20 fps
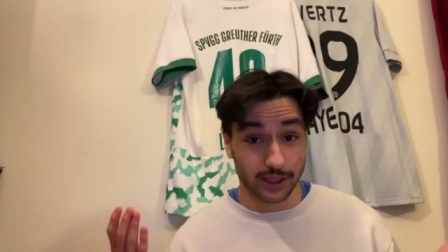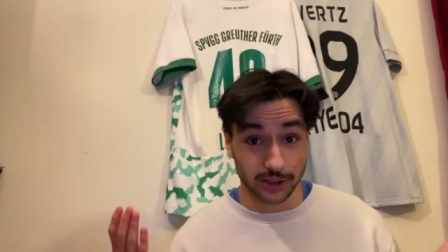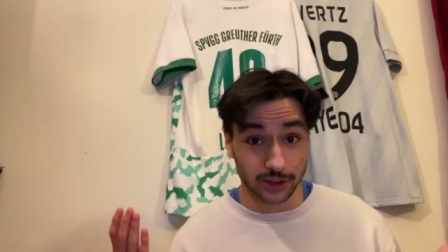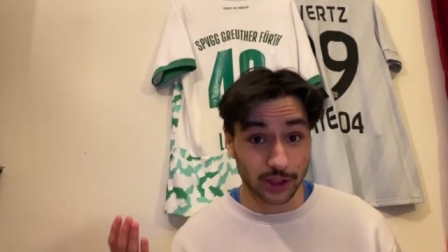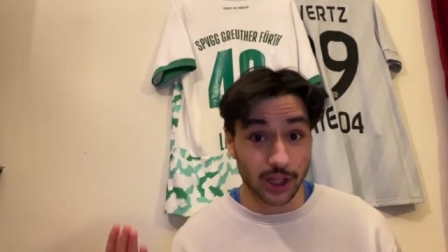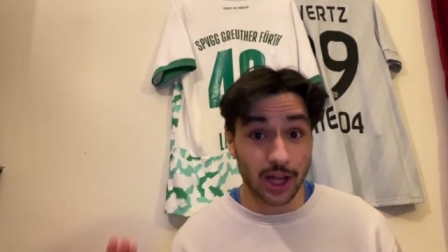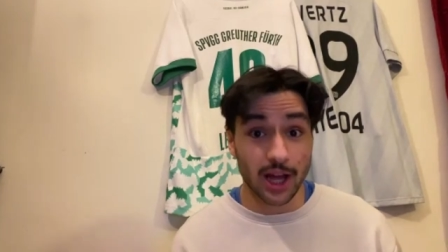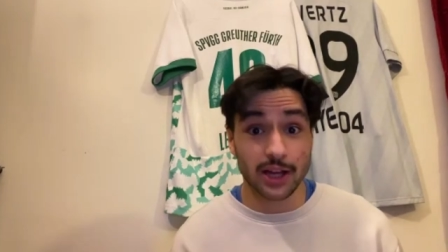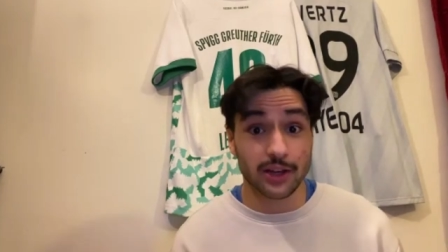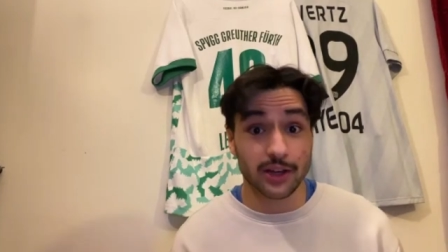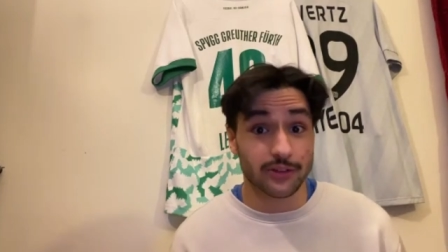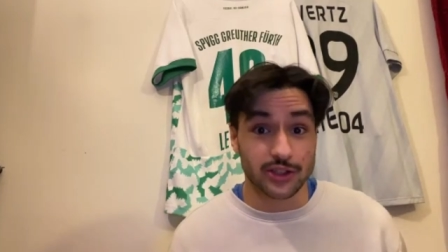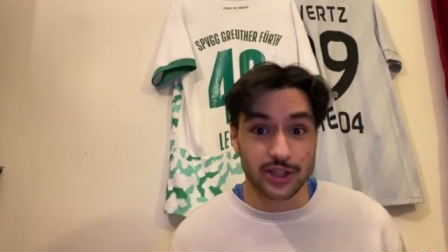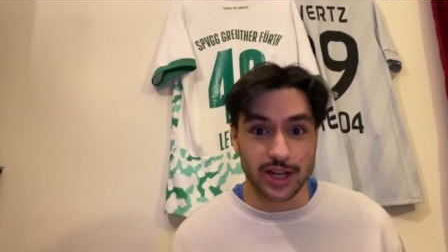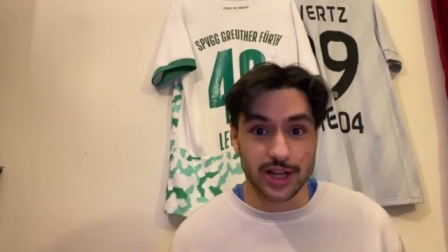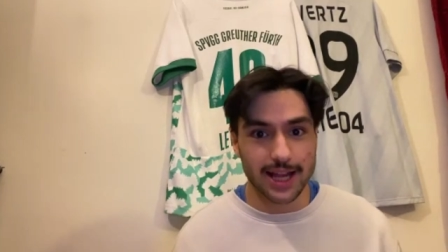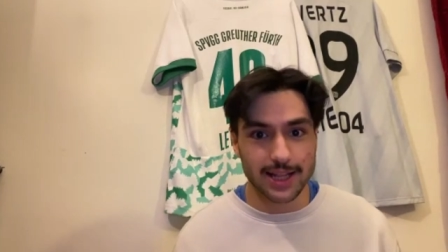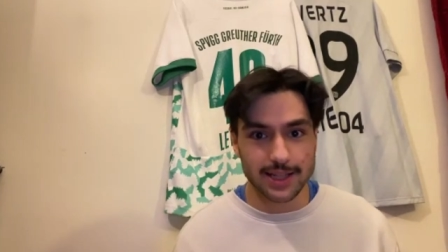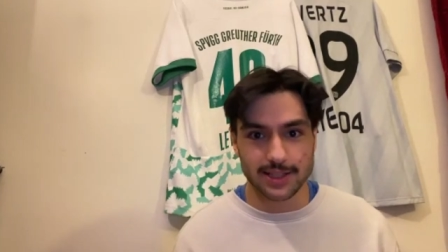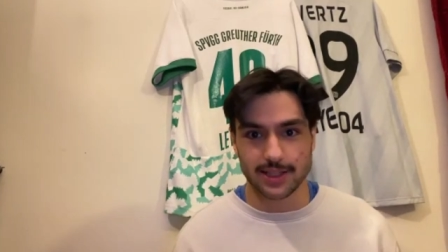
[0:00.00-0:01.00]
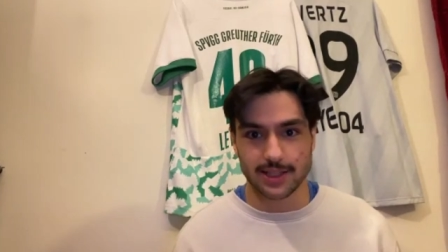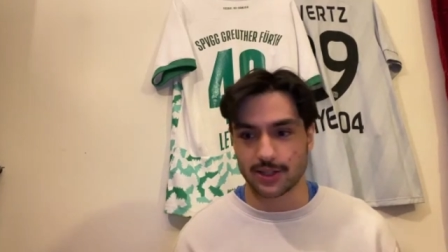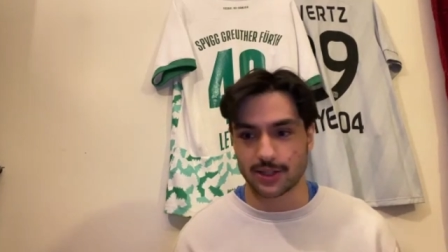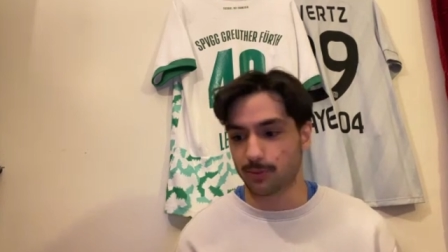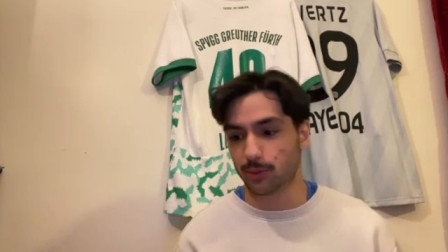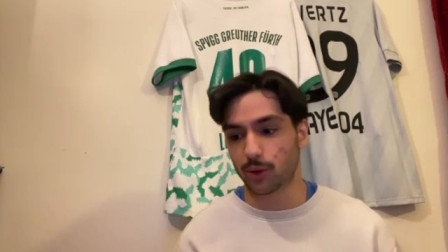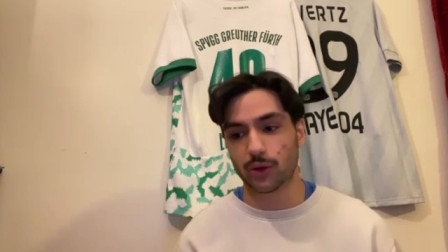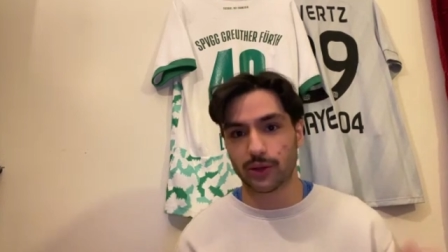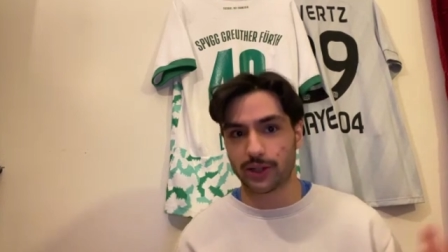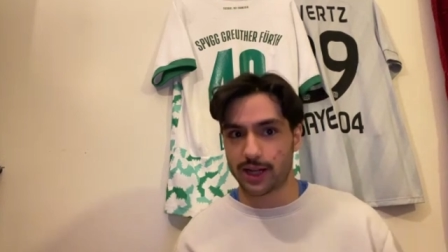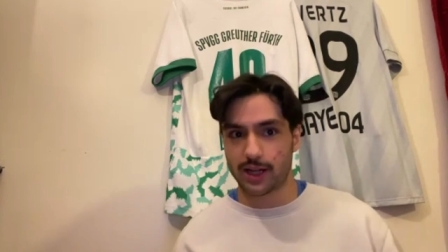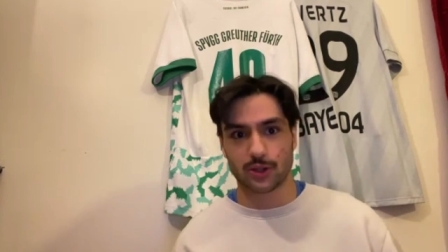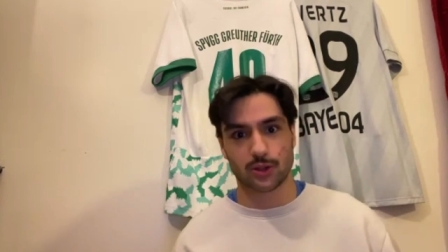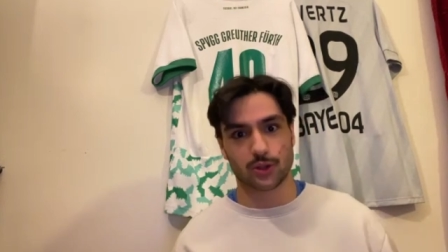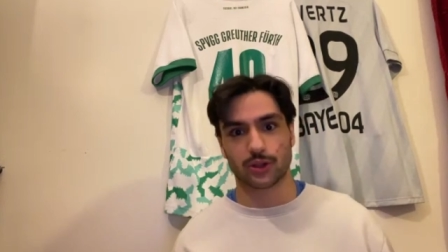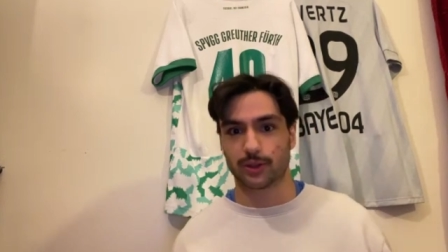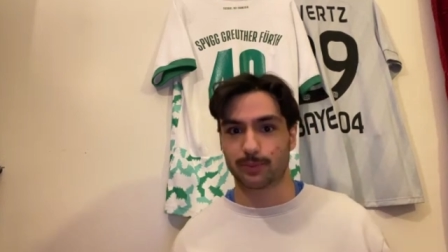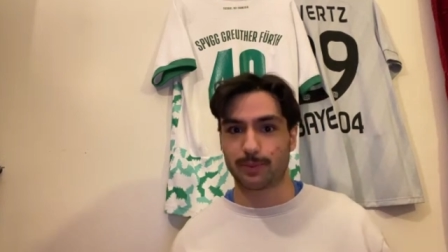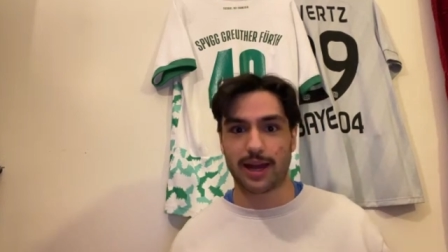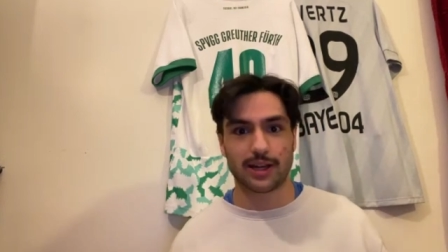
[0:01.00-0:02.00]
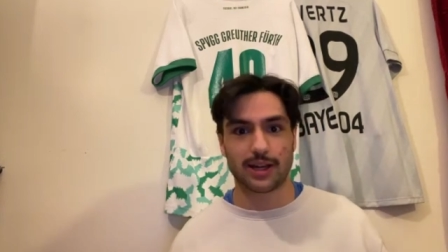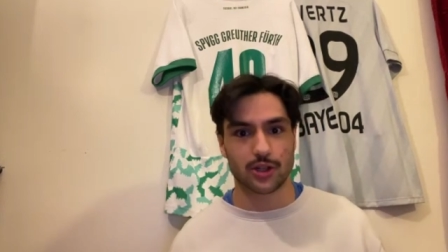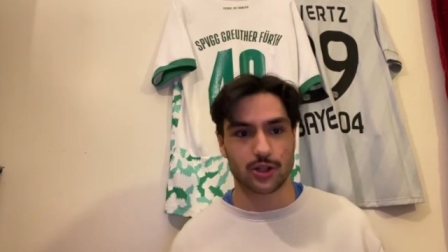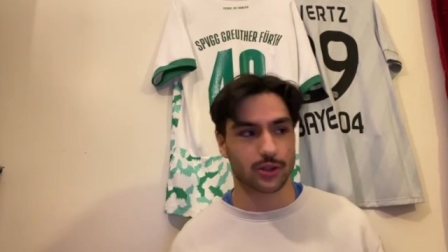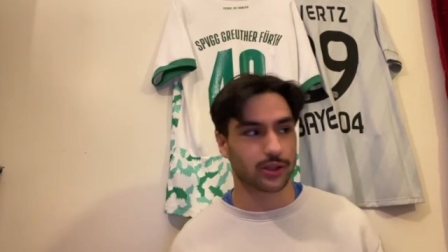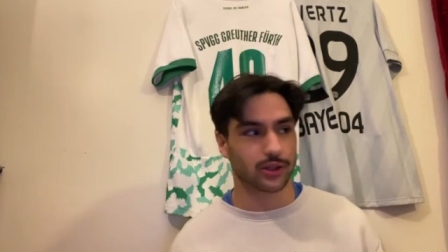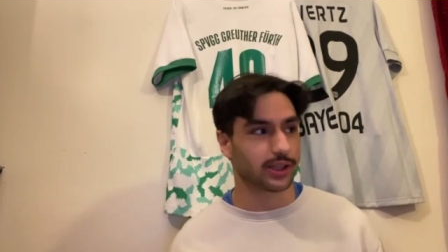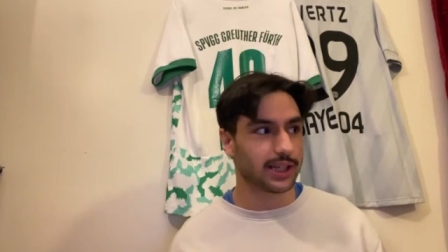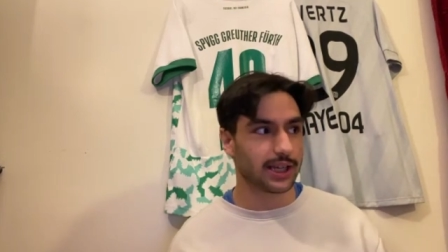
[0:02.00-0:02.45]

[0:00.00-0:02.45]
a lot of chances. Moriyasu, the manager,